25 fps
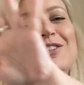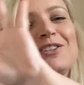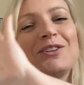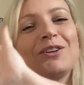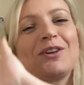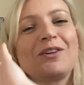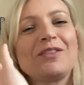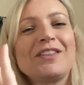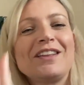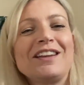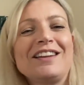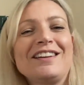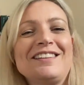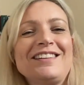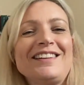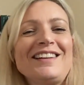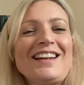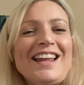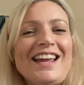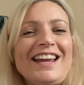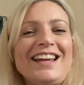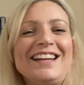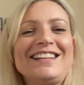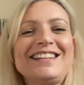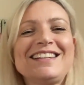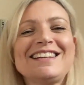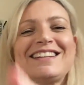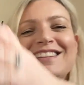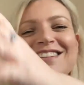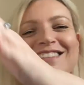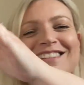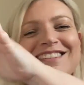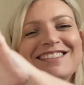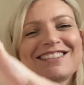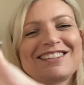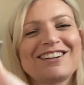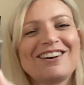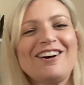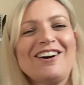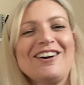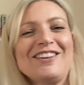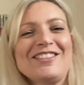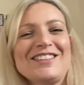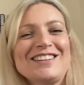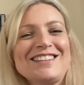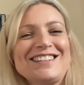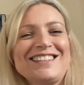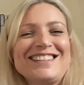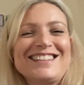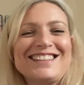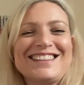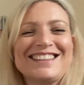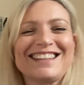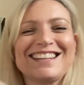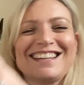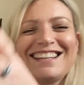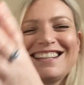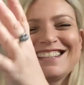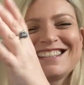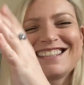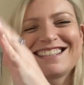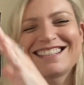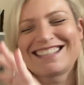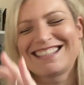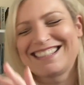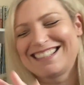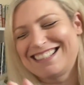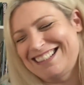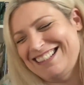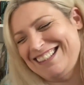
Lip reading: You know, the lady at the start that did this?